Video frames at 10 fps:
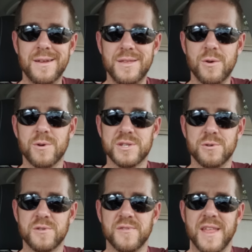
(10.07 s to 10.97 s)
Your
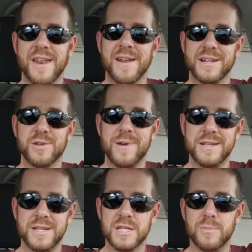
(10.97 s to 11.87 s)
source for the internet's
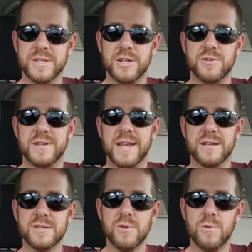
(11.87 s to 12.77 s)
craziest, most
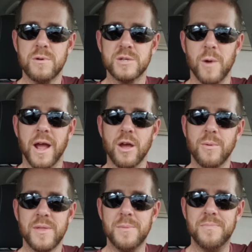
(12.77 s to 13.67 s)
entertaining stories, where I
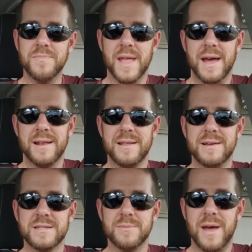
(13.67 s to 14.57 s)
go with them,
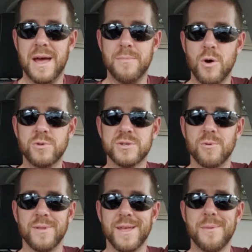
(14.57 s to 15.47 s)
analyze them, and most
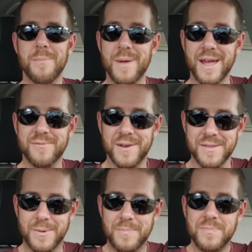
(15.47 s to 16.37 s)
certainly make fun
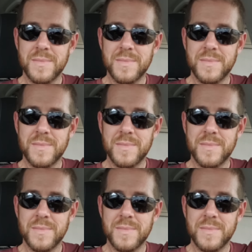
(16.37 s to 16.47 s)
of them.